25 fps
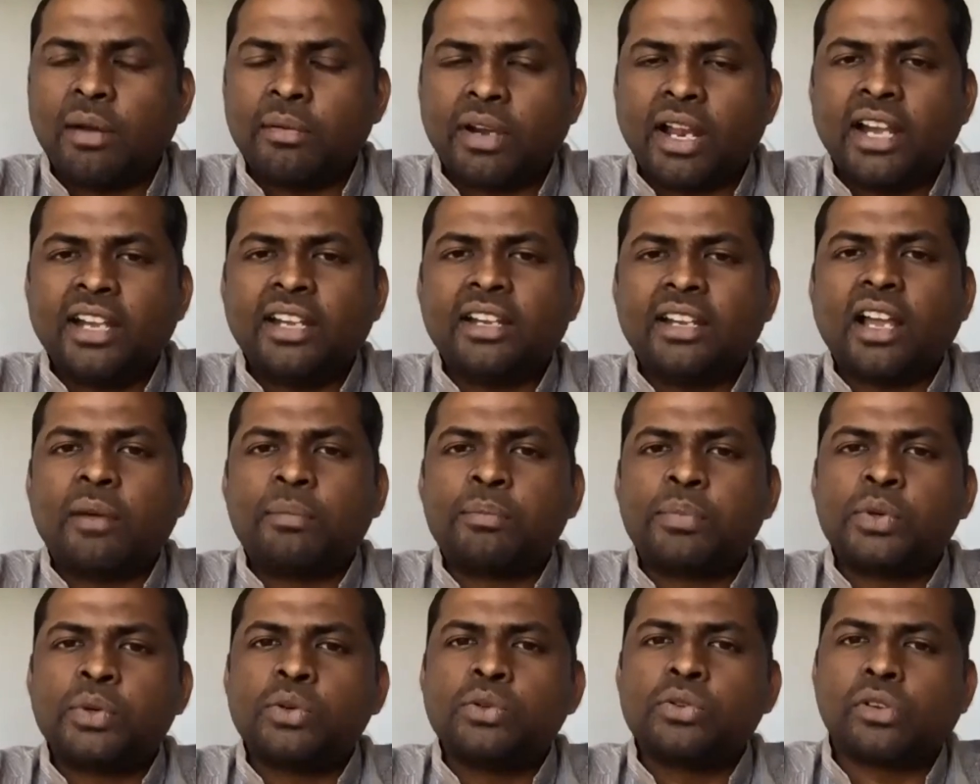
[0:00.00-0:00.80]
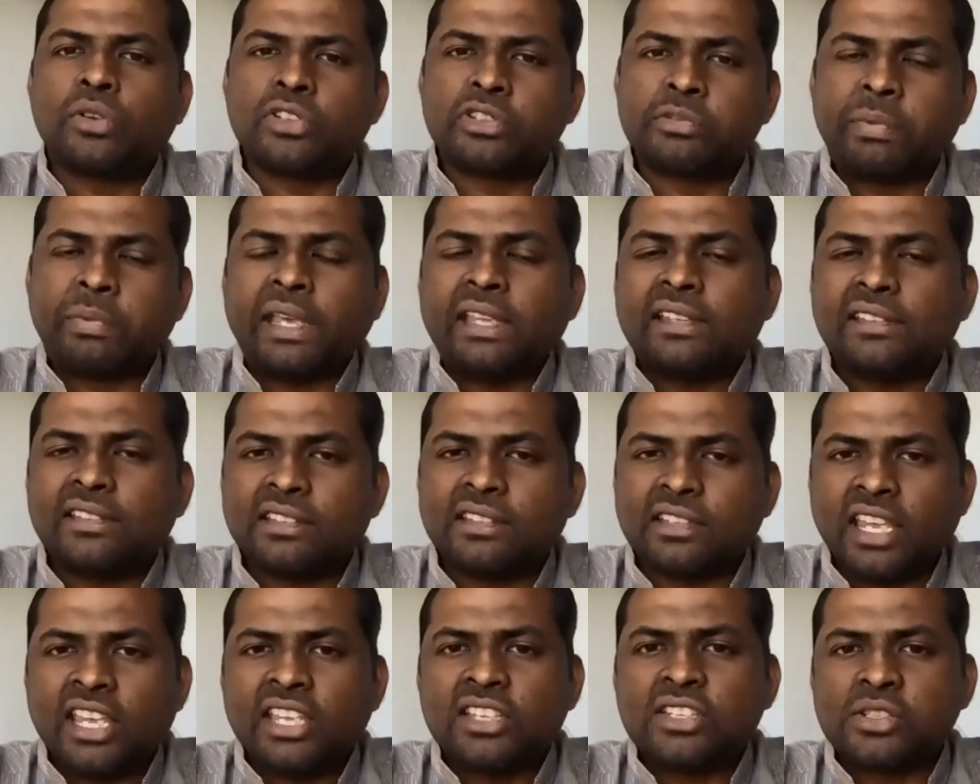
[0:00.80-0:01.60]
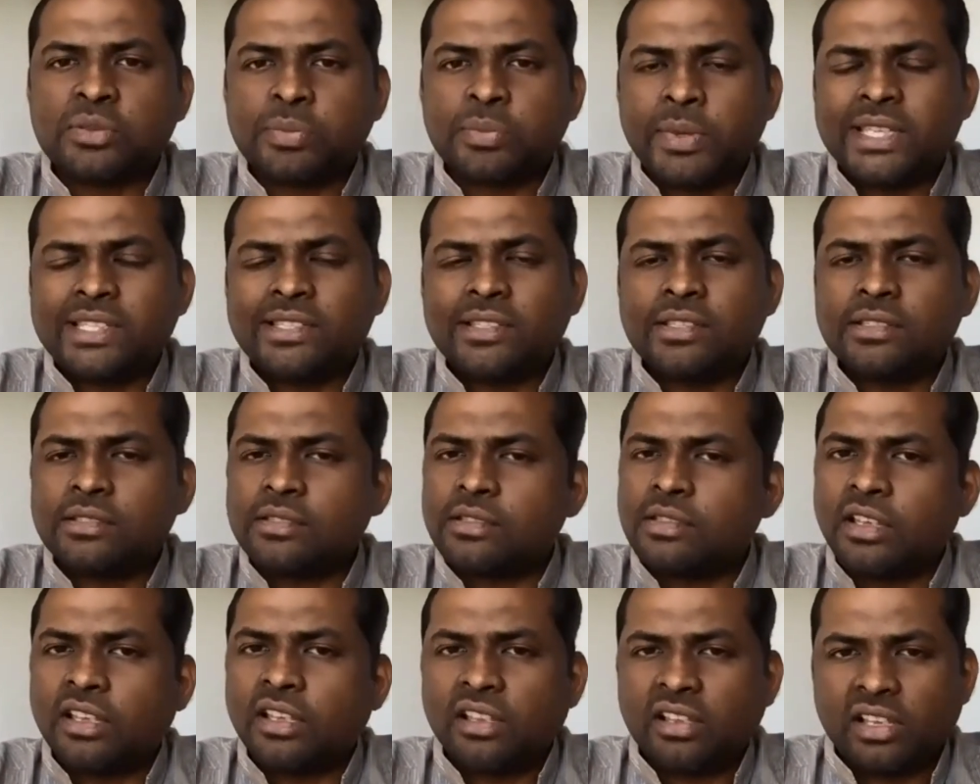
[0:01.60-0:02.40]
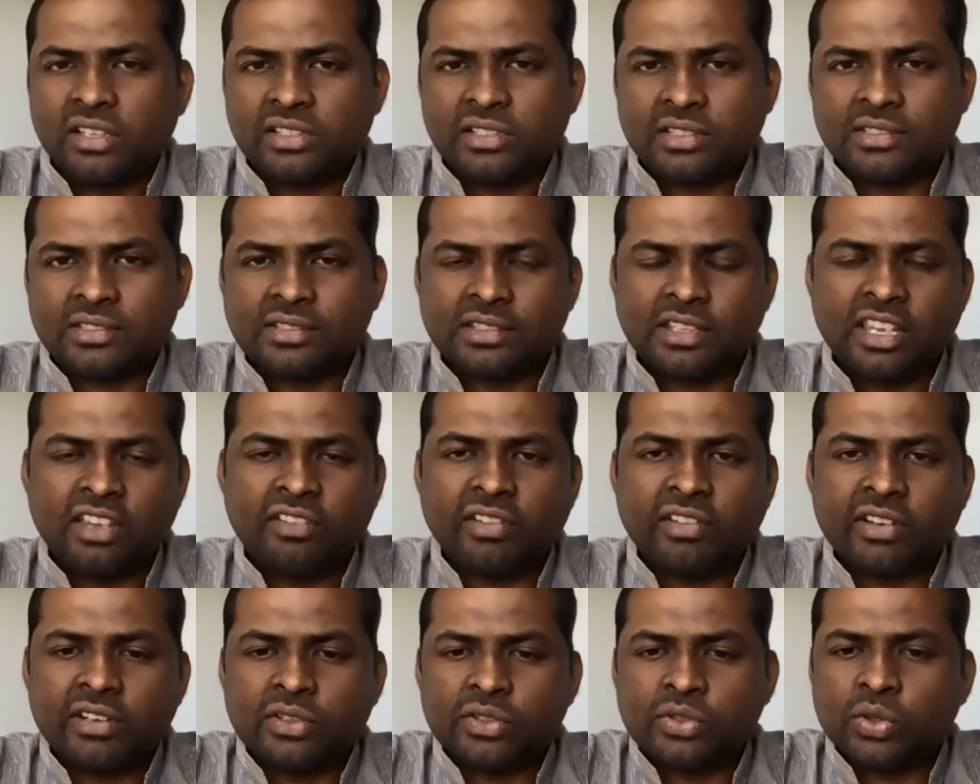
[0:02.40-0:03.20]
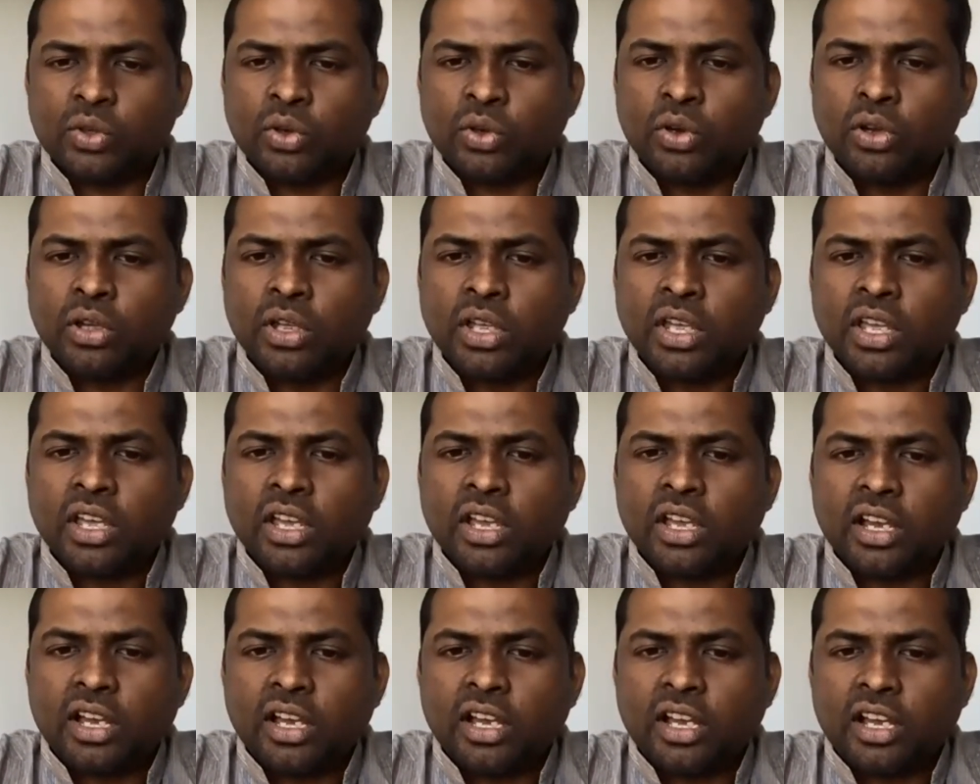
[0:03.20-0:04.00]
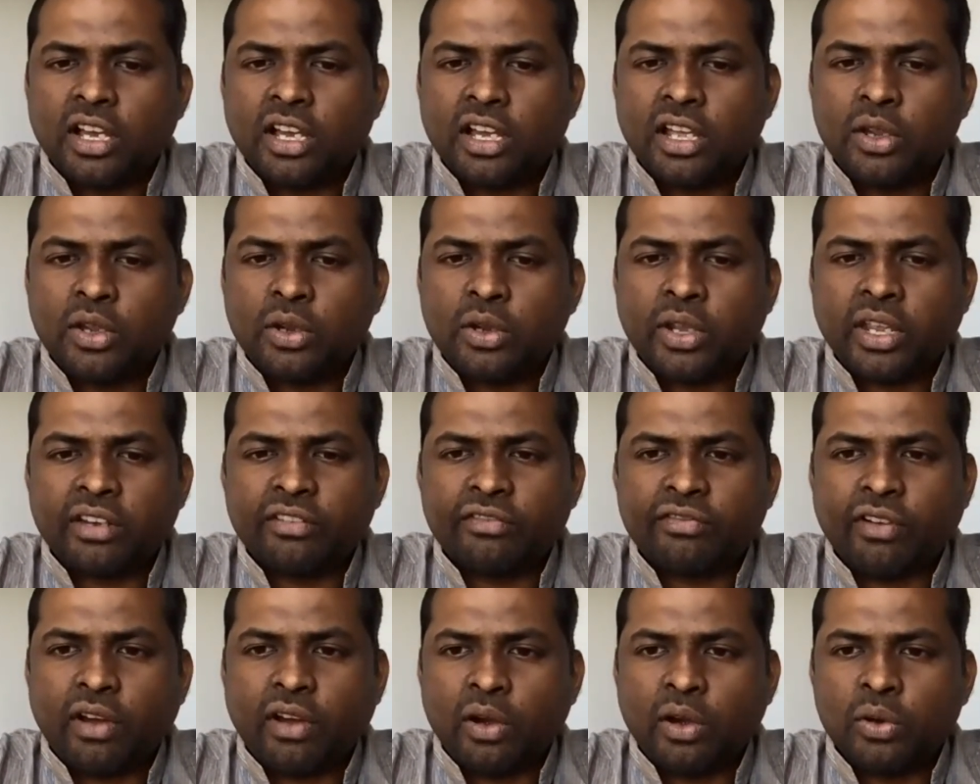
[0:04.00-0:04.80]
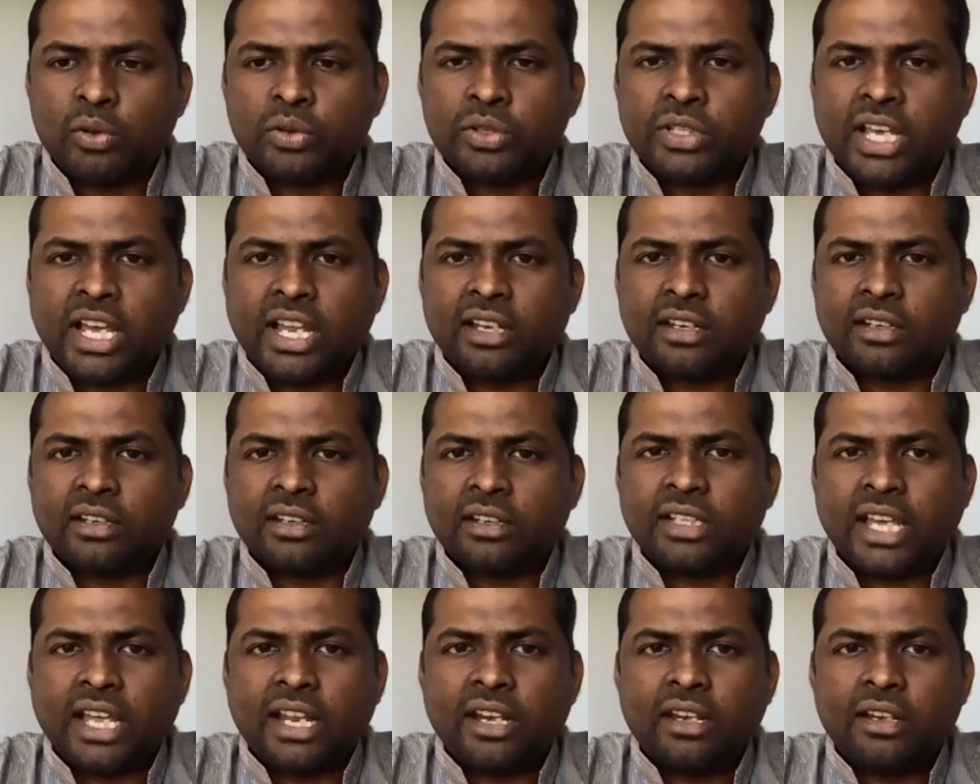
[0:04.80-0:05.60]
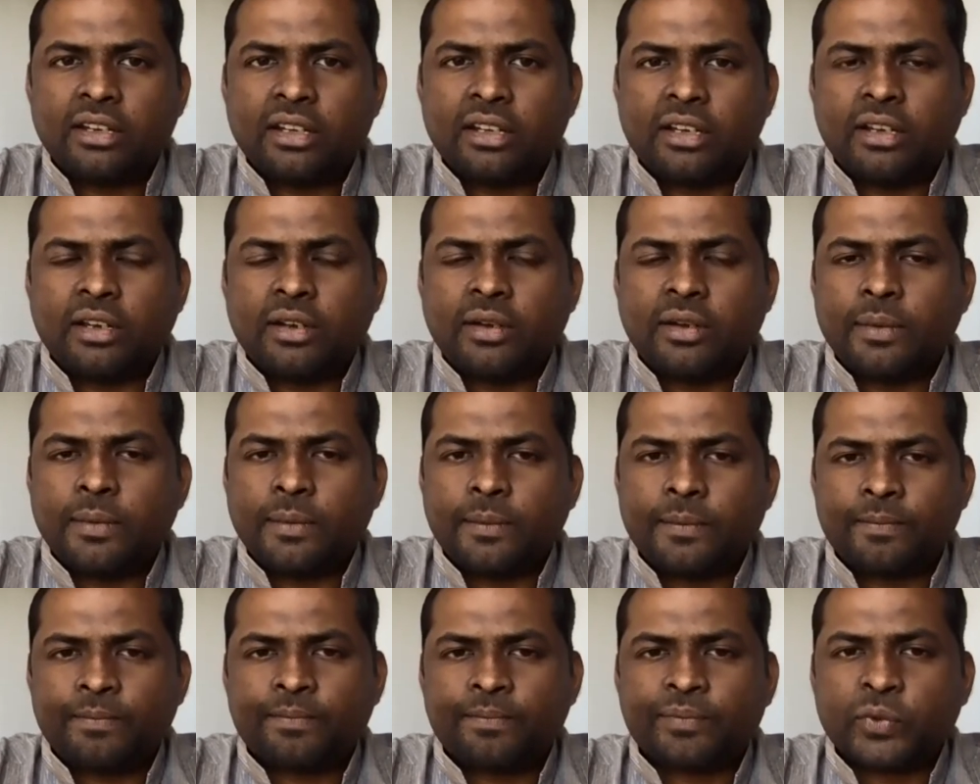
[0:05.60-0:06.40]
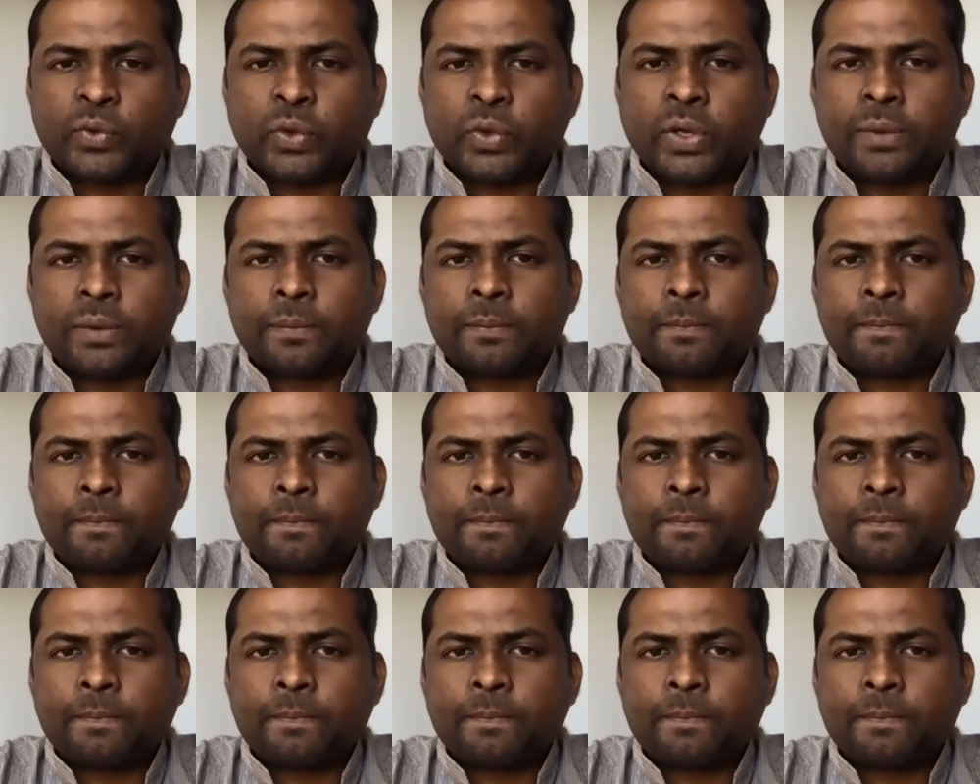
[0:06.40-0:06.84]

and up to species each species is given so uh, you can follow that that uh, one